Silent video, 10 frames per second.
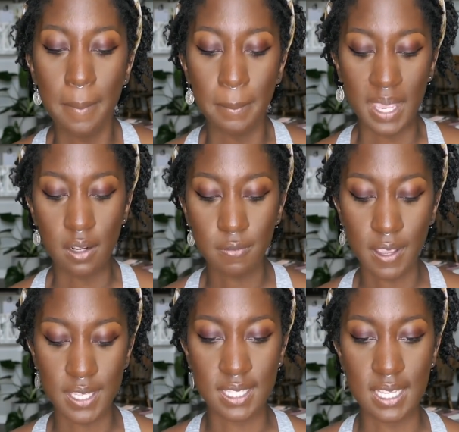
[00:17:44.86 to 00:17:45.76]

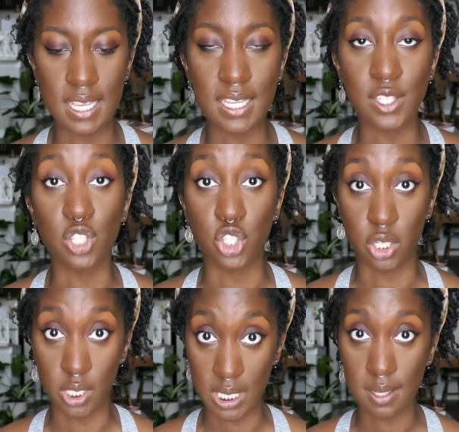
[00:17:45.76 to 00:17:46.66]
Manifesting is a
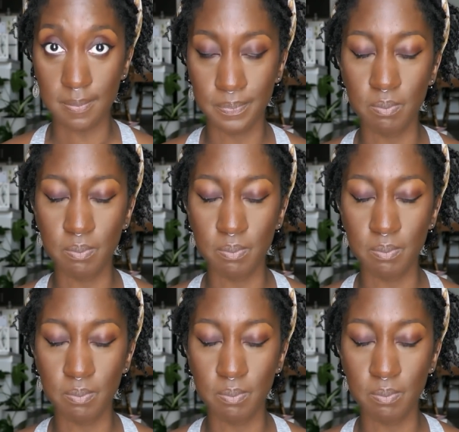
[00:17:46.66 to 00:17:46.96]
journey.